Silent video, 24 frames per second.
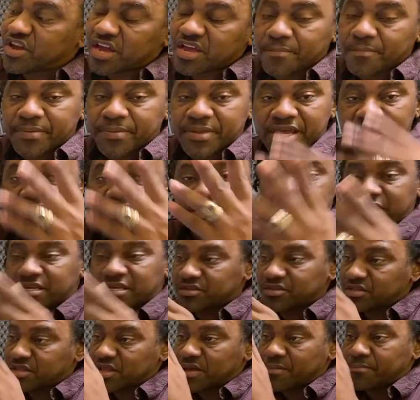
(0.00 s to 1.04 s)
you play a
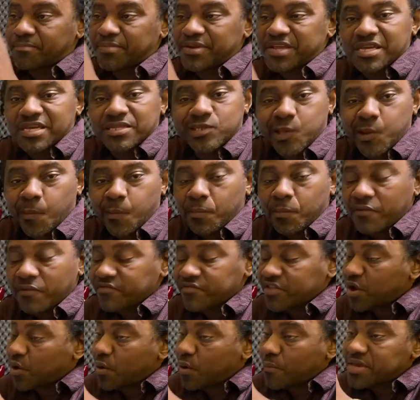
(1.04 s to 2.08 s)
thing, then play it. If
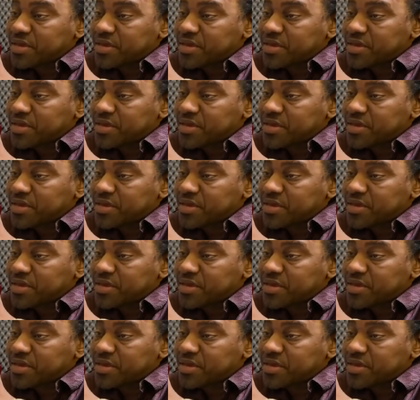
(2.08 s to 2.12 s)
it come